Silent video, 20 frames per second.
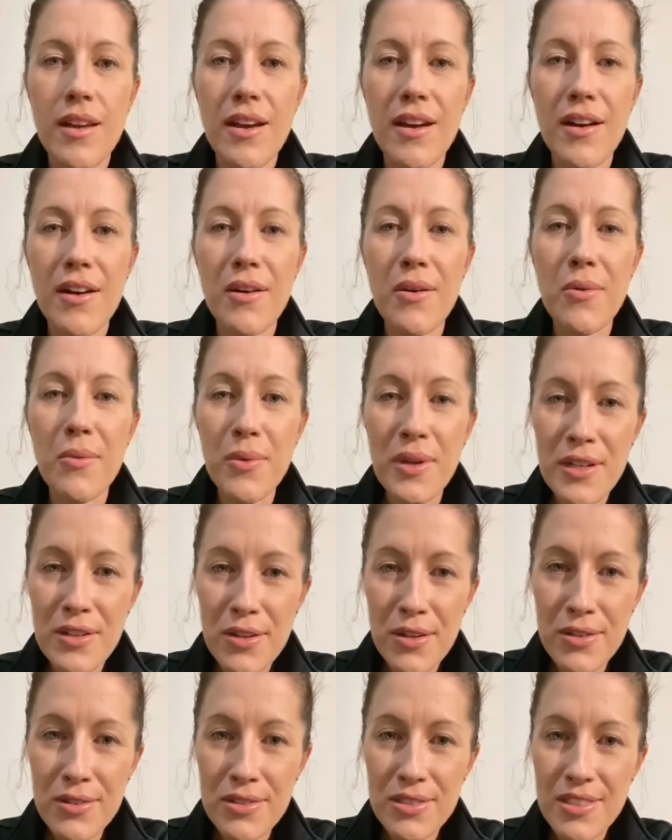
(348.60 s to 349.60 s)
Now,
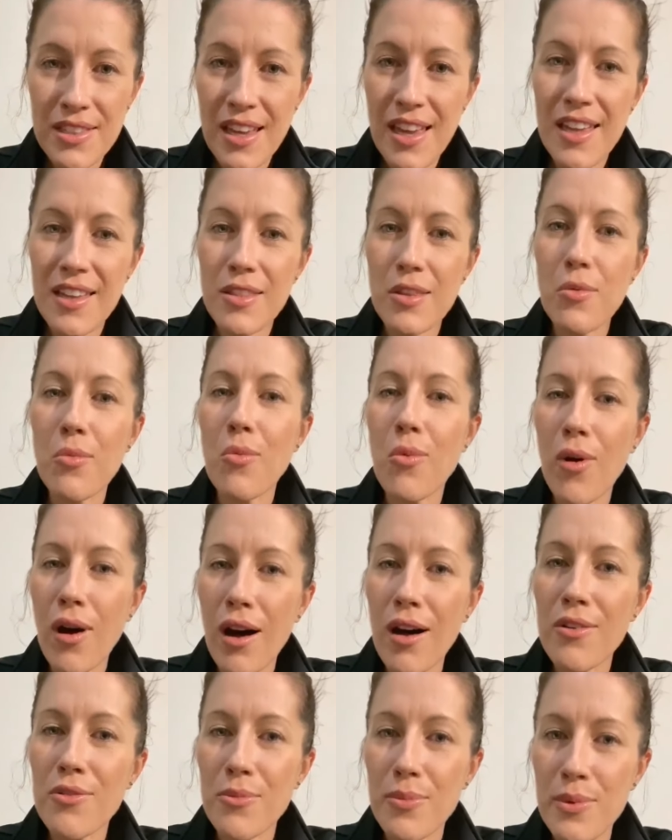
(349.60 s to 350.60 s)
windows and the
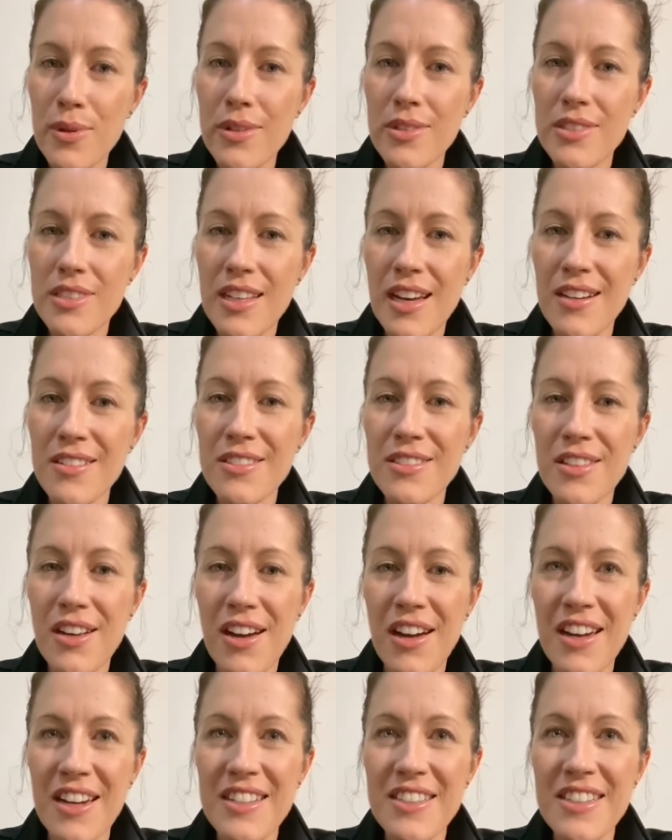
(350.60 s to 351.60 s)
wild birds
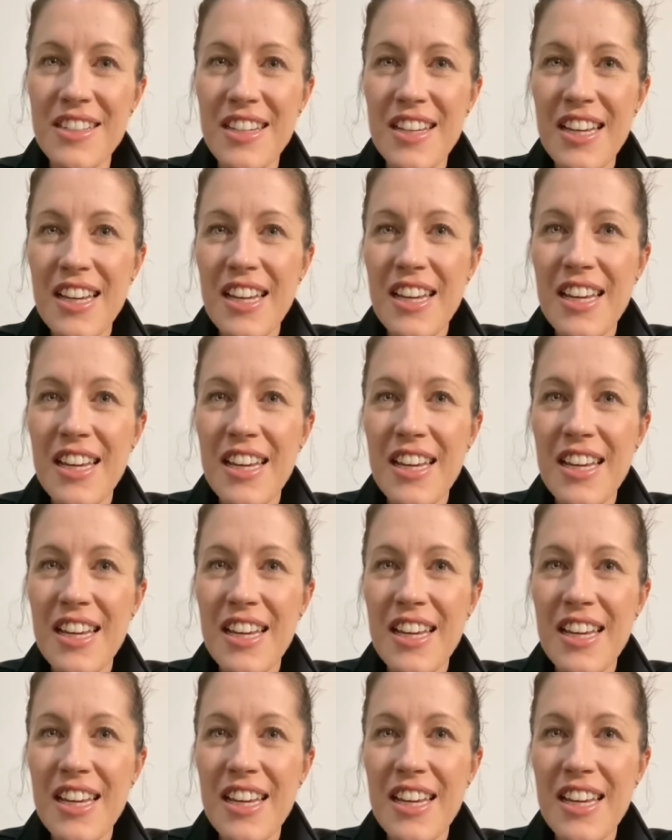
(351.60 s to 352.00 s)
outside